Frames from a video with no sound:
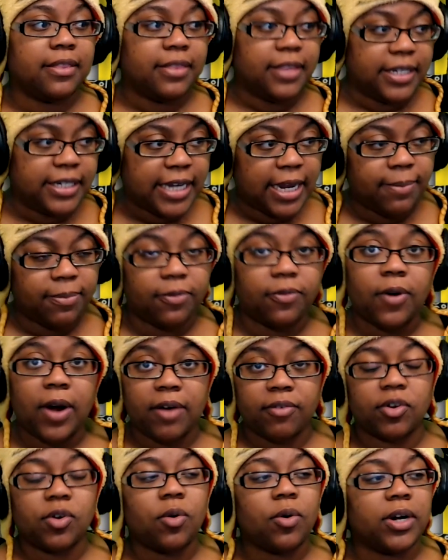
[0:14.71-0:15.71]
the day before I
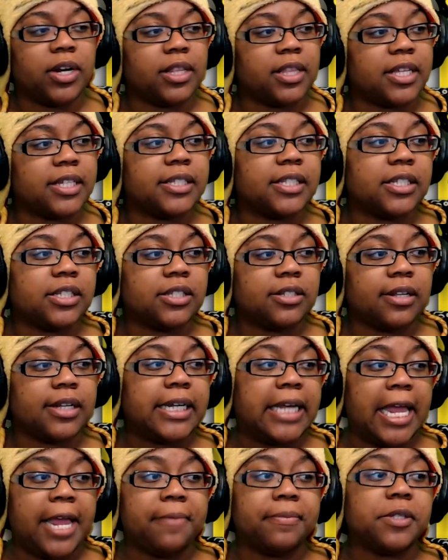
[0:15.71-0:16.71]
recorded this. This is on
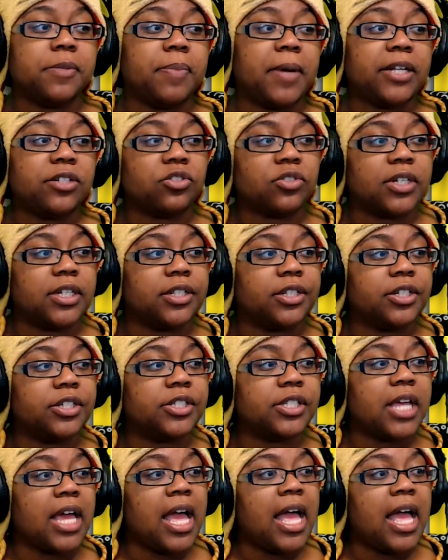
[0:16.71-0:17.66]
GameSpot trailers.